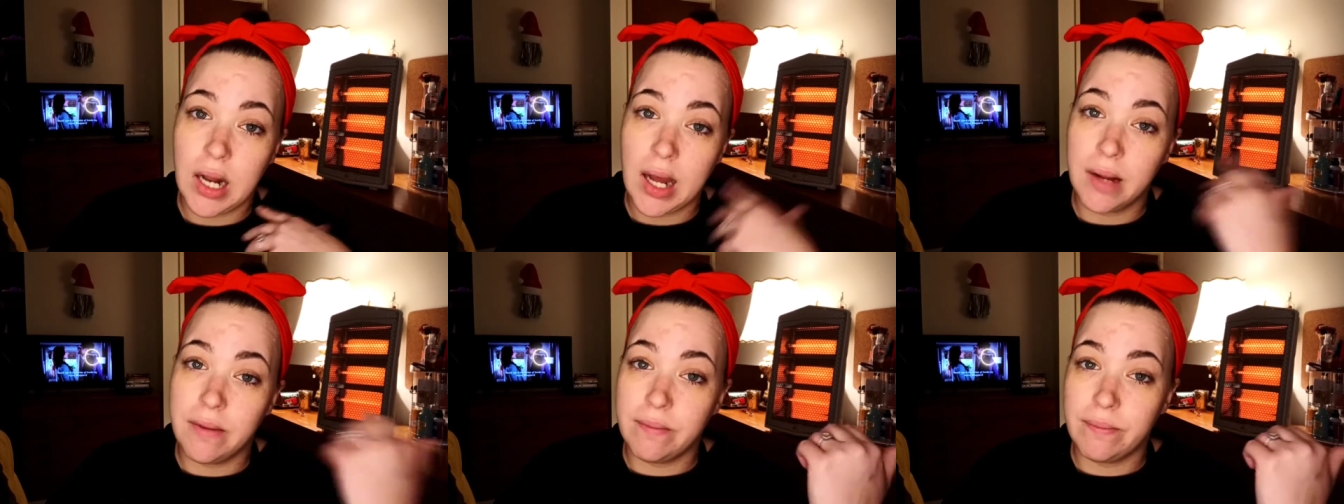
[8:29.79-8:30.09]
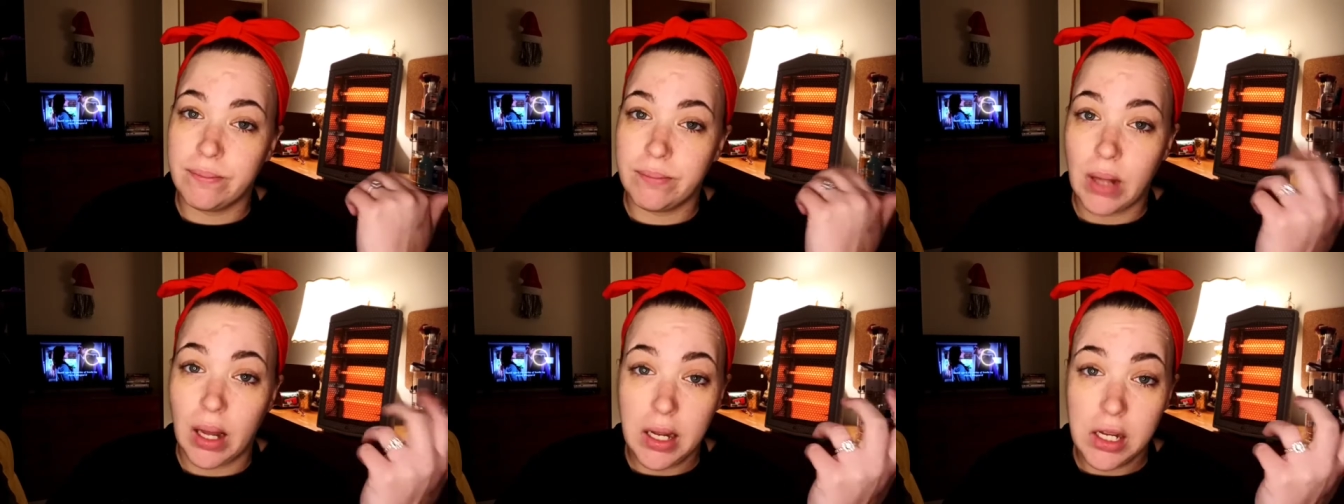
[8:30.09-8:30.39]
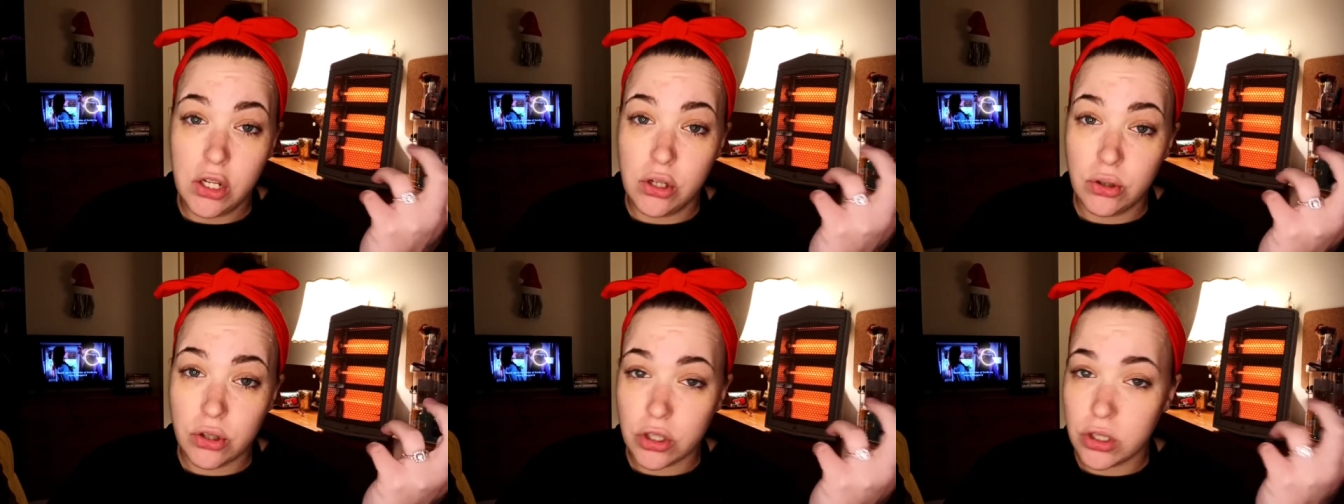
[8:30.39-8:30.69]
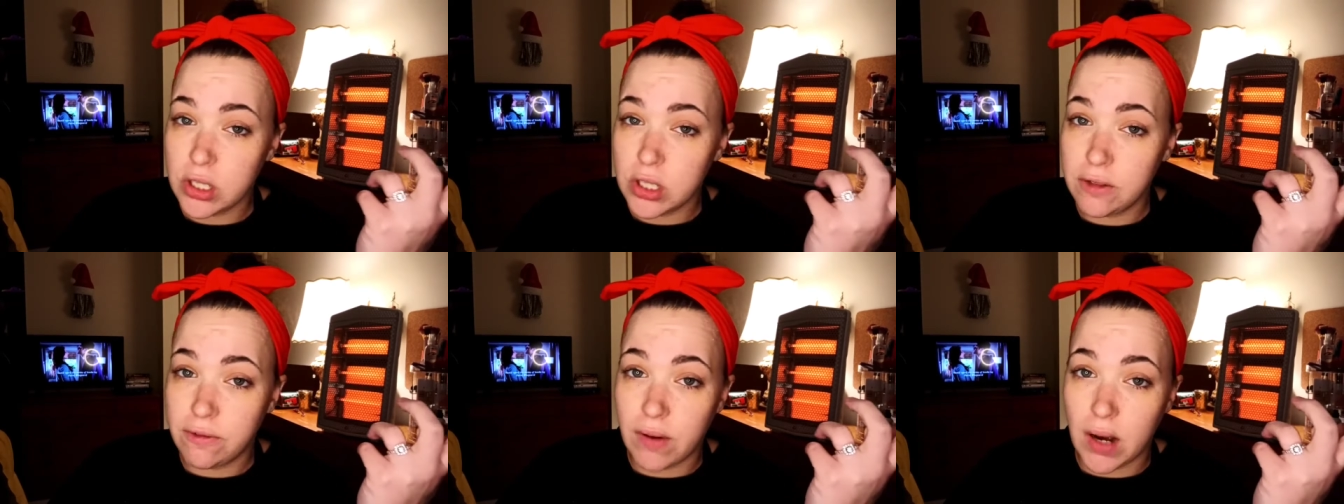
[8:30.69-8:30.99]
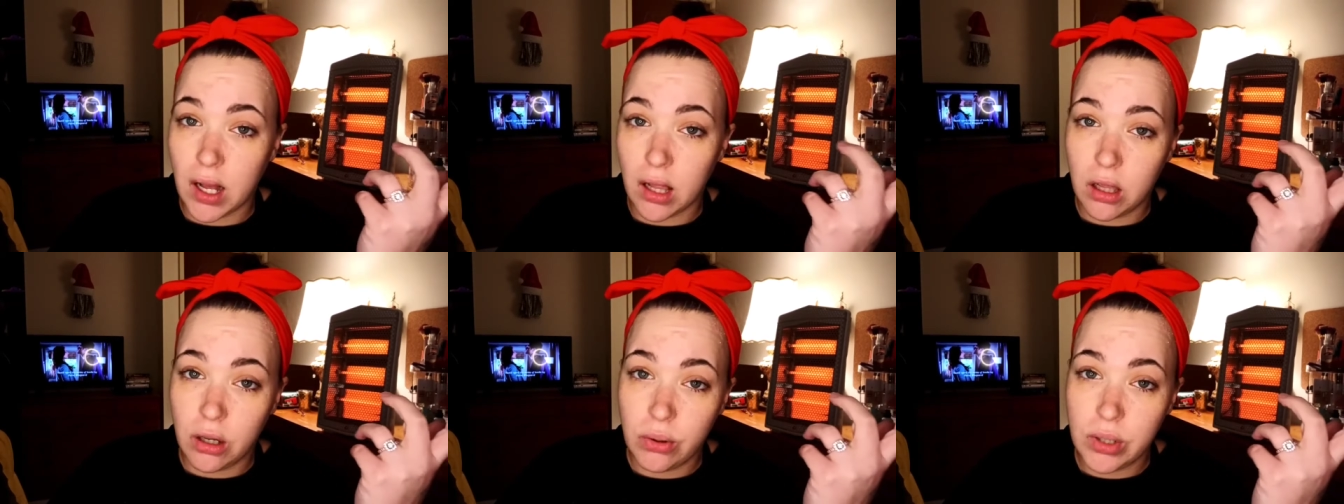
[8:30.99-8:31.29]
I I usually
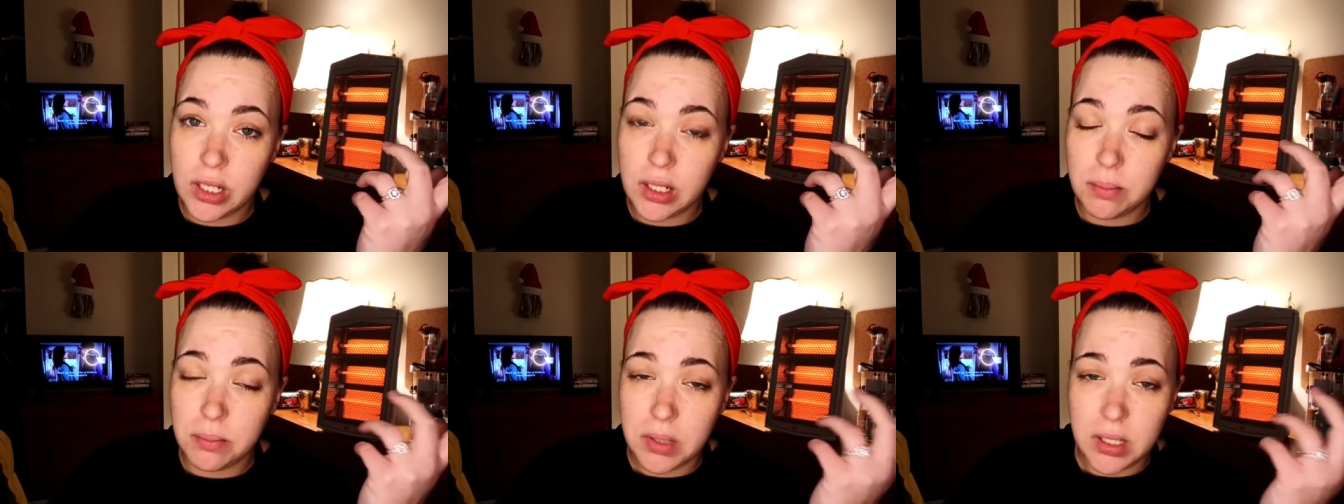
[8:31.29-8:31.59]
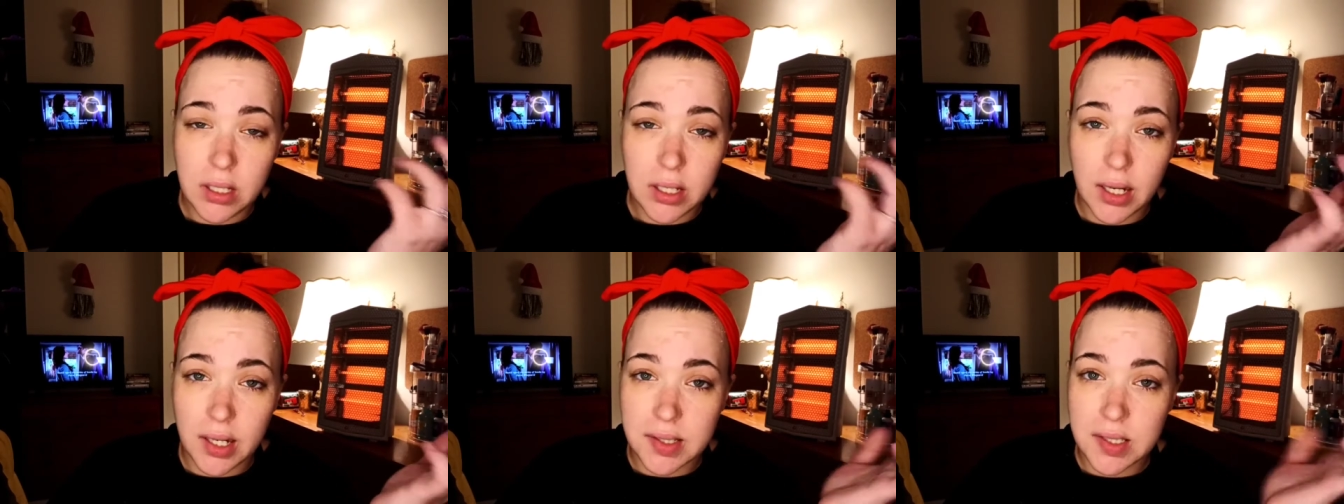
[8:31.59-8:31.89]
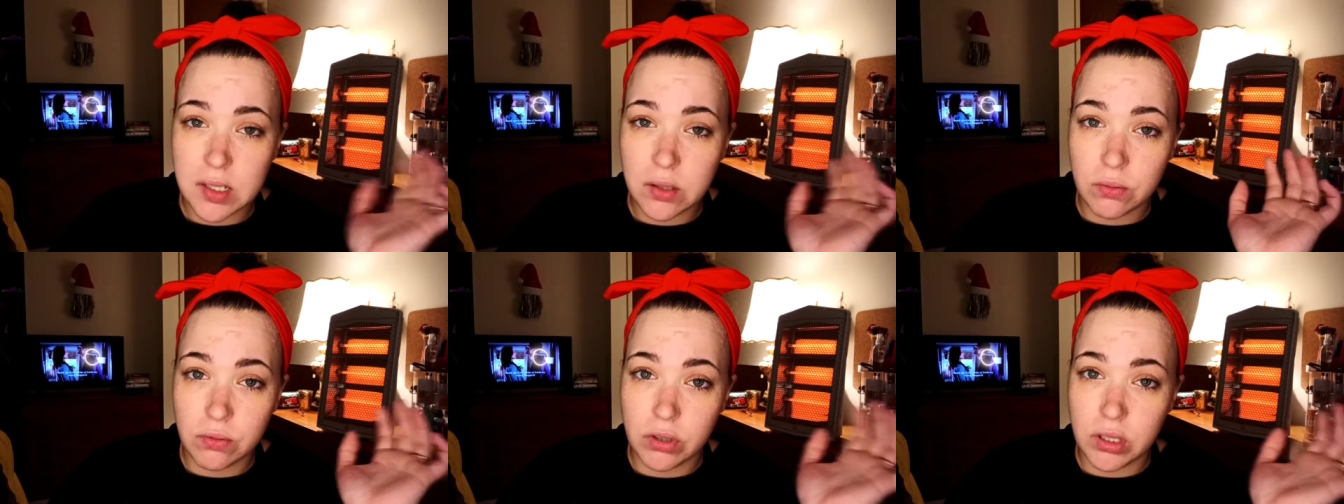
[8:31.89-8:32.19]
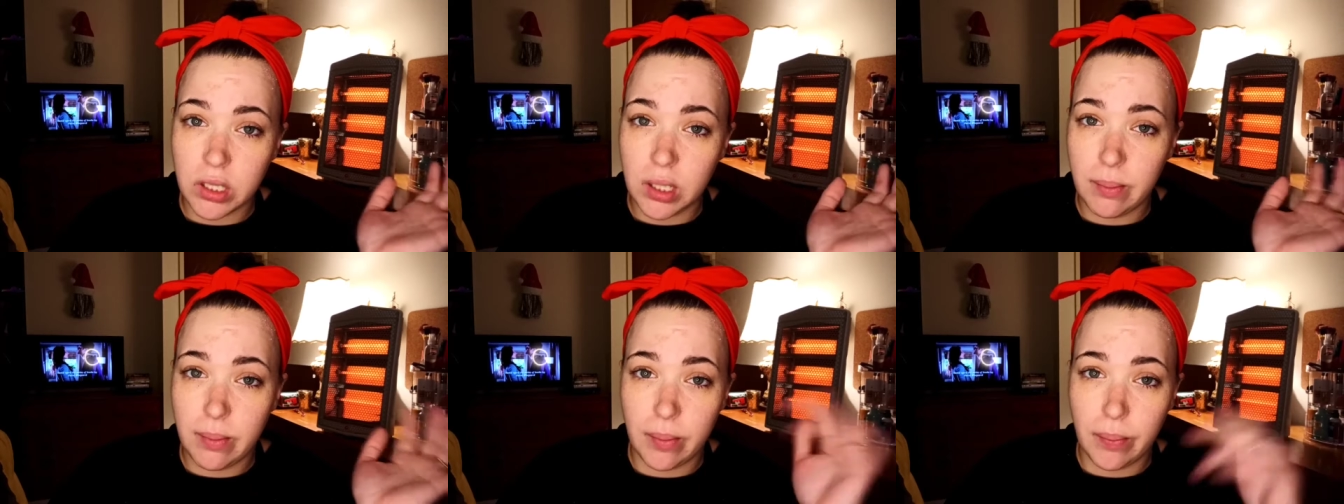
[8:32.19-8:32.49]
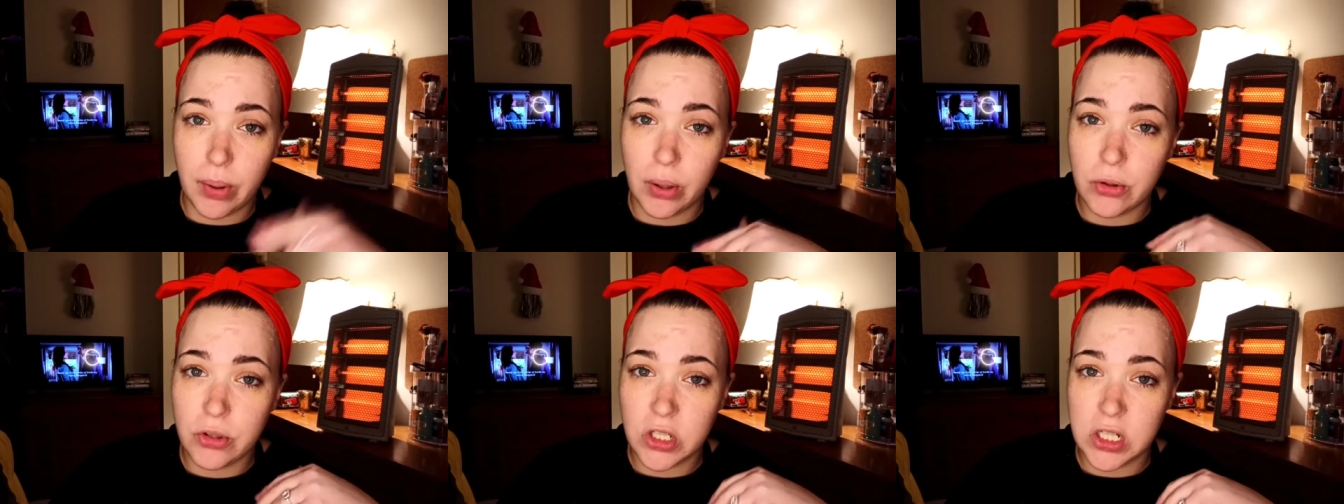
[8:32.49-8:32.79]
follow him. He hasn't really been
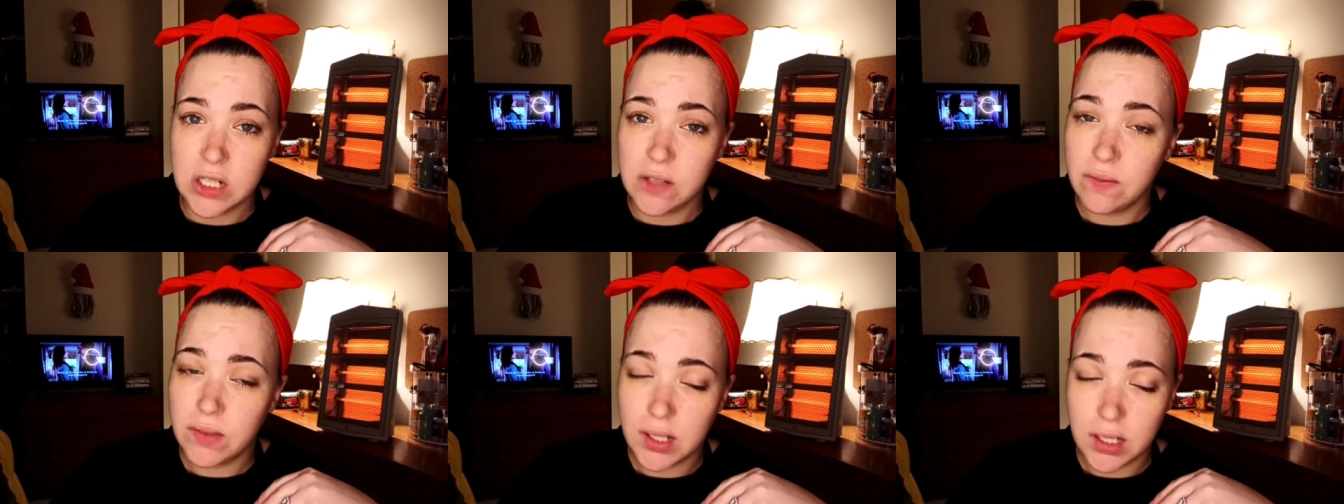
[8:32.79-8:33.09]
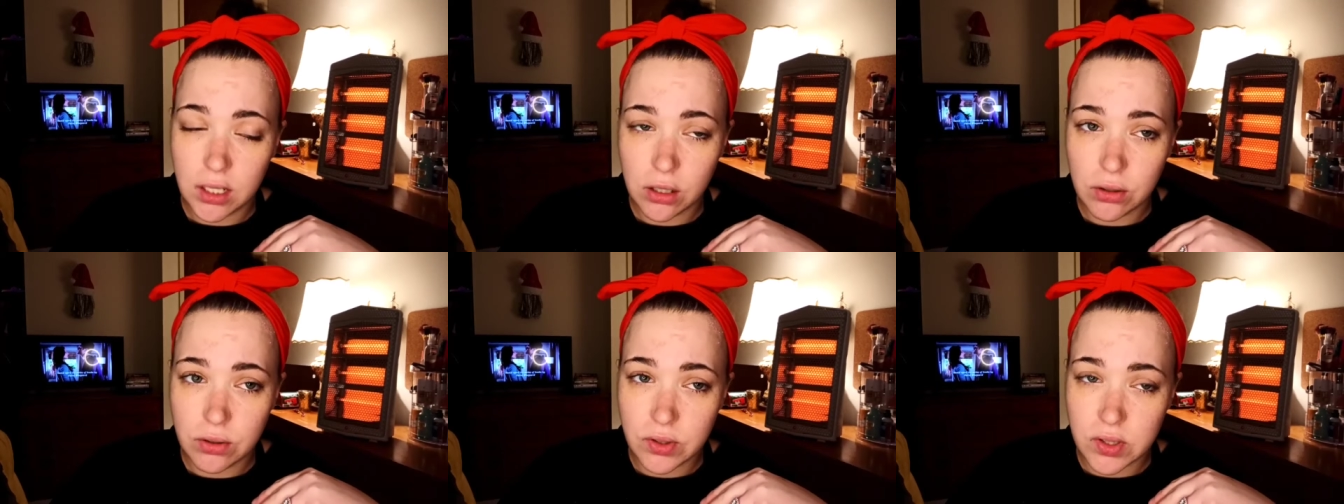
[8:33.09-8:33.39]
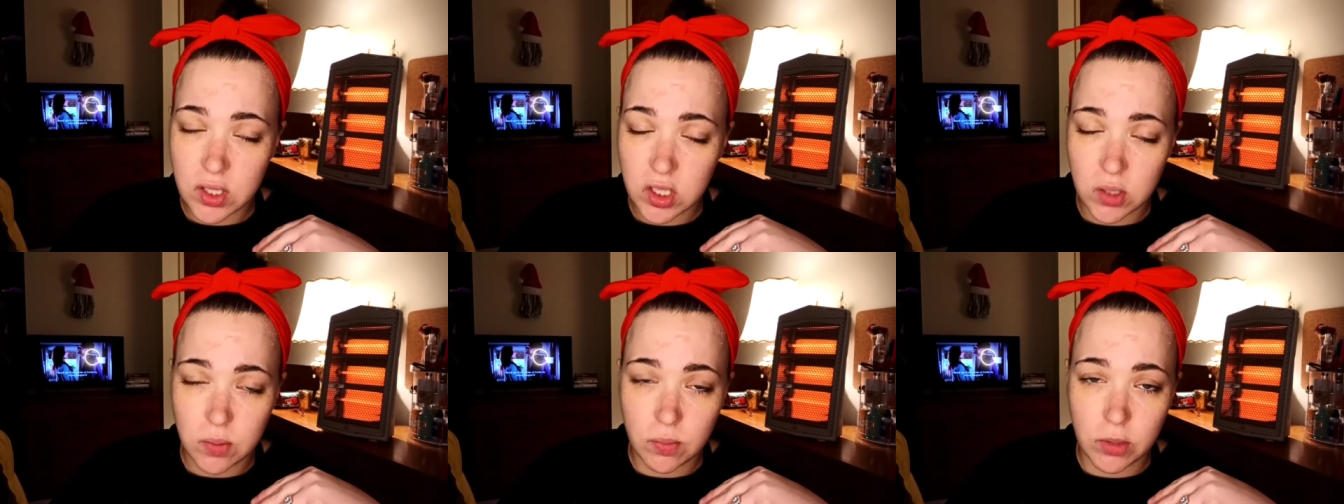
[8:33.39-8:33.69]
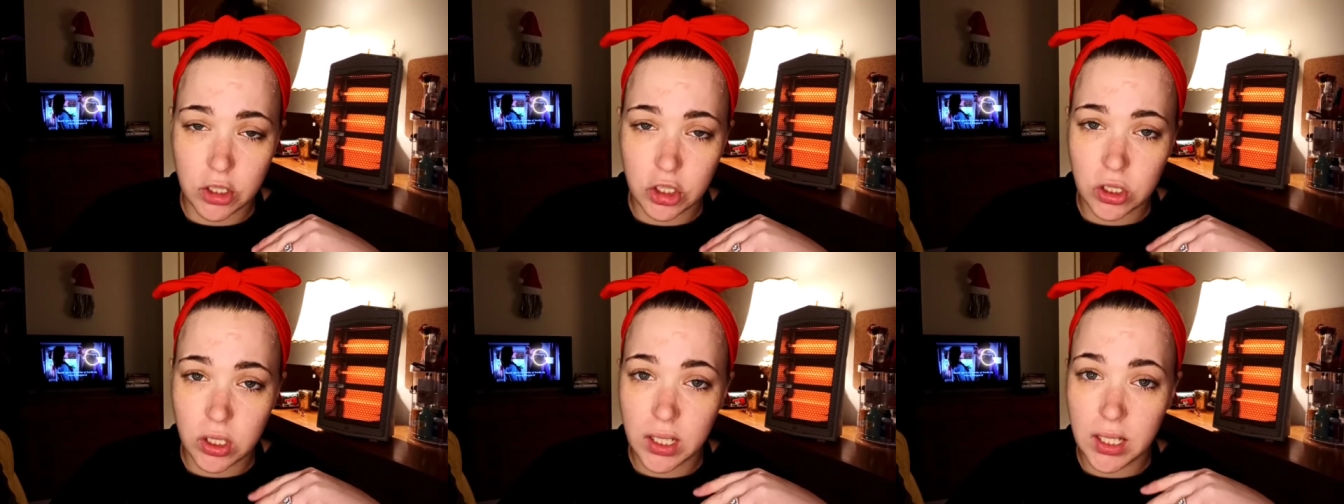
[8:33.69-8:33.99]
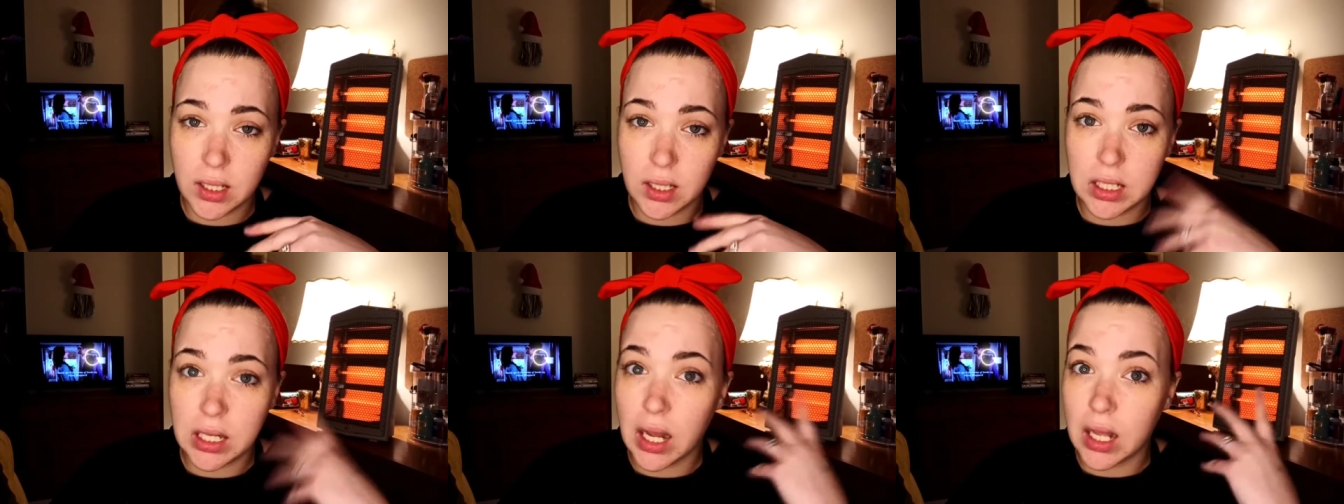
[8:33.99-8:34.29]
posting videos as much lately.